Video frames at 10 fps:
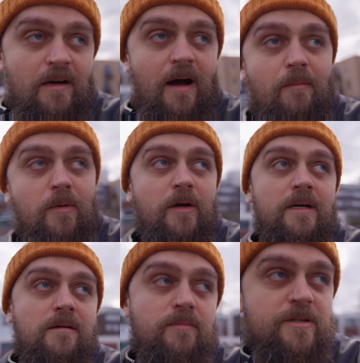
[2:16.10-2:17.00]
I'm
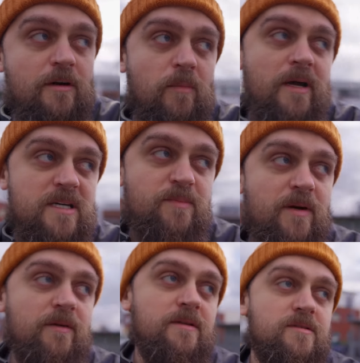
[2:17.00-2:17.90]
gonna share my
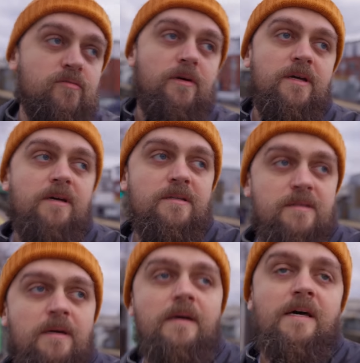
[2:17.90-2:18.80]
experience with
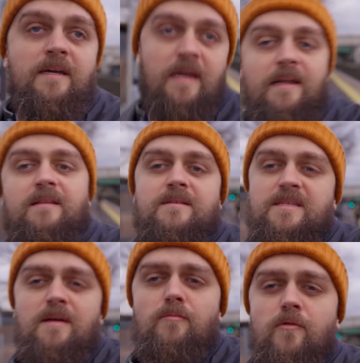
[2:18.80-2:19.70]
getting the
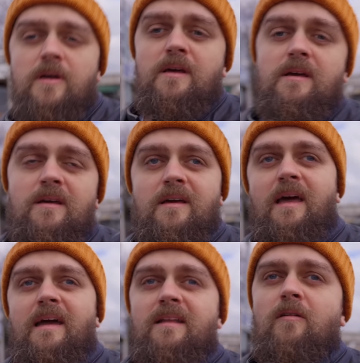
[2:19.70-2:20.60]
sim rig
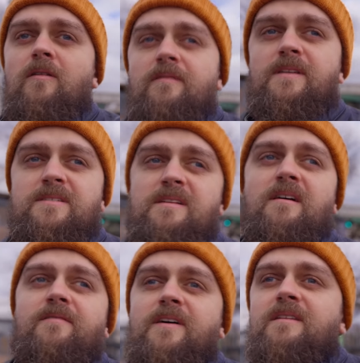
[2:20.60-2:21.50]
and all of this
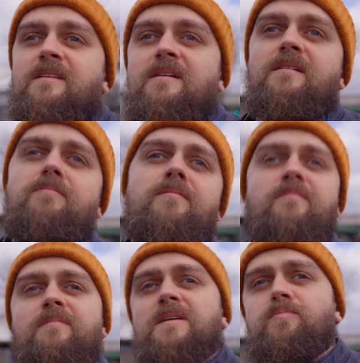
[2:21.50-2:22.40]
stuff and uh,
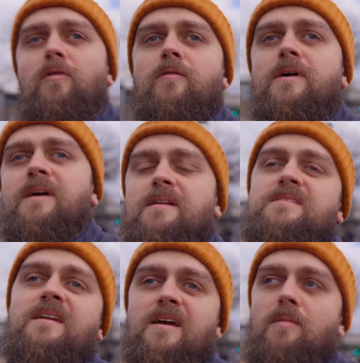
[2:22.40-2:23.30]
exploring and
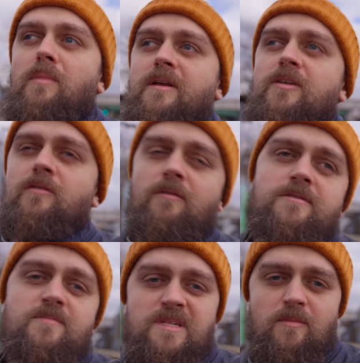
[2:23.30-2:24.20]
setting up my new
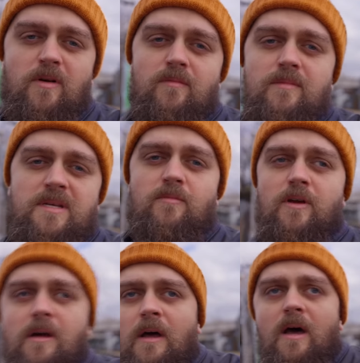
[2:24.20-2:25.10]
awesome sim, sim
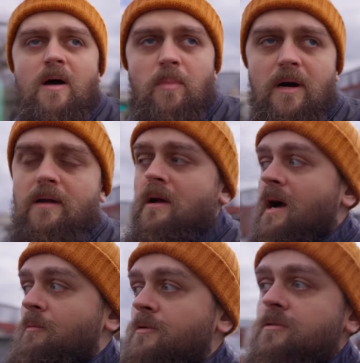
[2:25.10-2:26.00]
rig, but
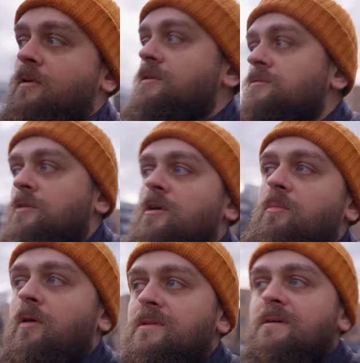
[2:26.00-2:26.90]
I'm also going to talk
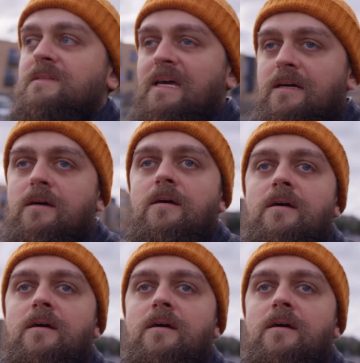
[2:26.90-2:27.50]
about tech